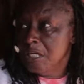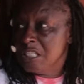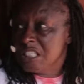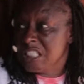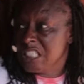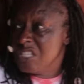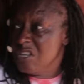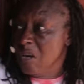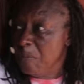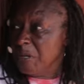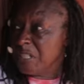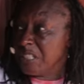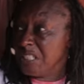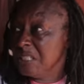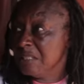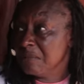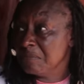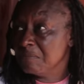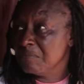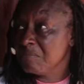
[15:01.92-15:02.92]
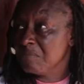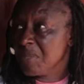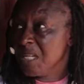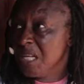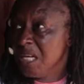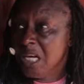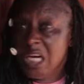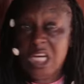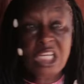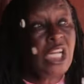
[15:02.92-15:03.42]
See your body?
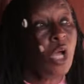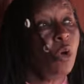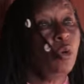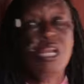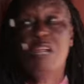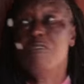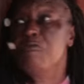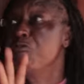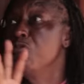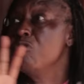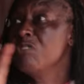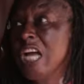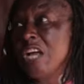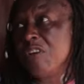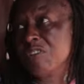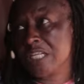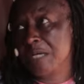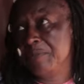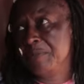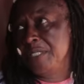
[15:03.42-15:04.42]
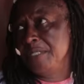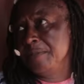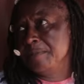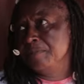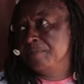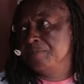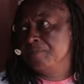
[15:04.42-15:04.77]
Now only food, now you sabi.